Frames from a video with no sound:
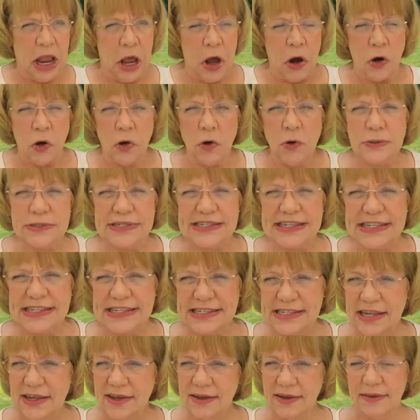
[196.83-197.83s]

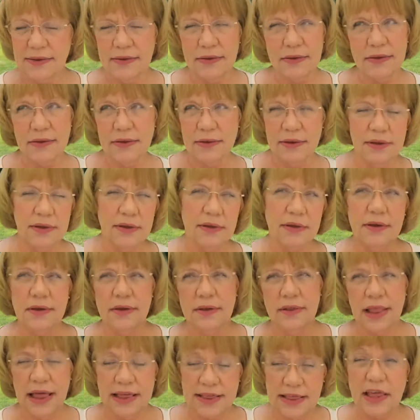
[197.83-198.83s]
hoses
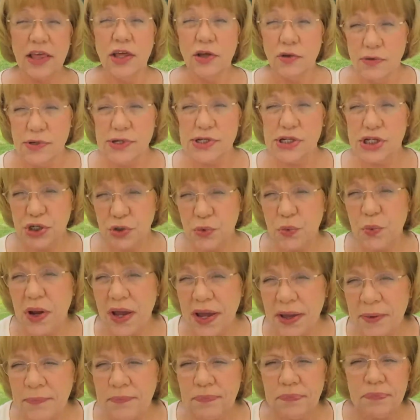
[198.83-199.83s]
like they used to,
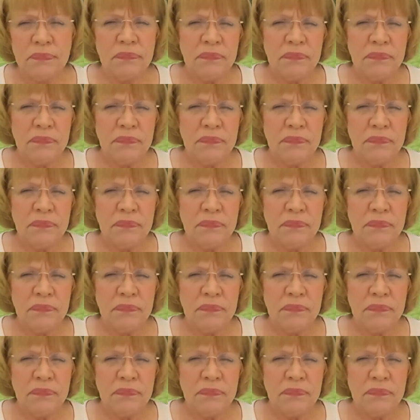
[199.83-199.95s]
right?